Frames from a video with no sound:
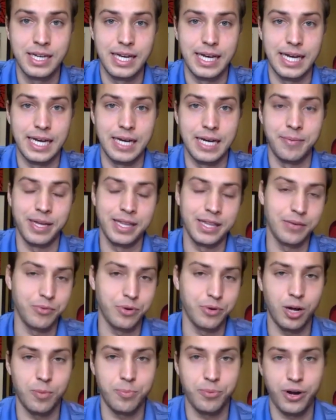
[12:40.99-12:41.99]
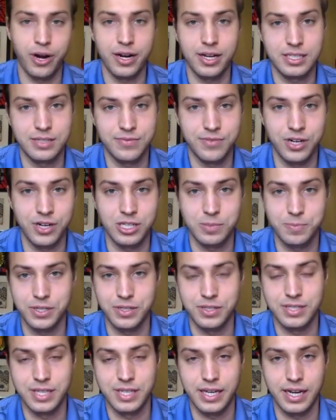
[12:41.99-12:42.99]
Um, and then we're all products of our
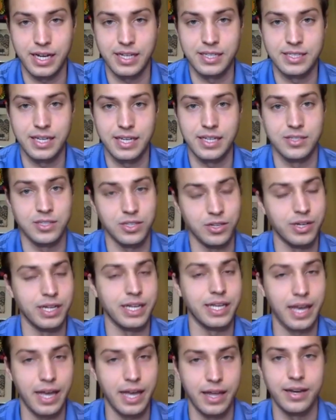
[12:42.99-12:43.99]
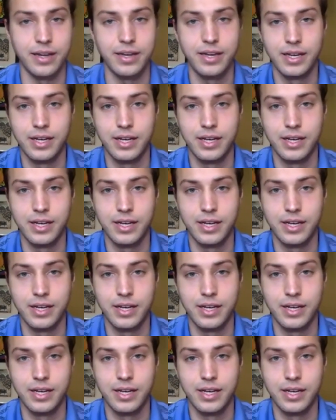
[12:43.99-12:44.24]
experience, like I said. So again,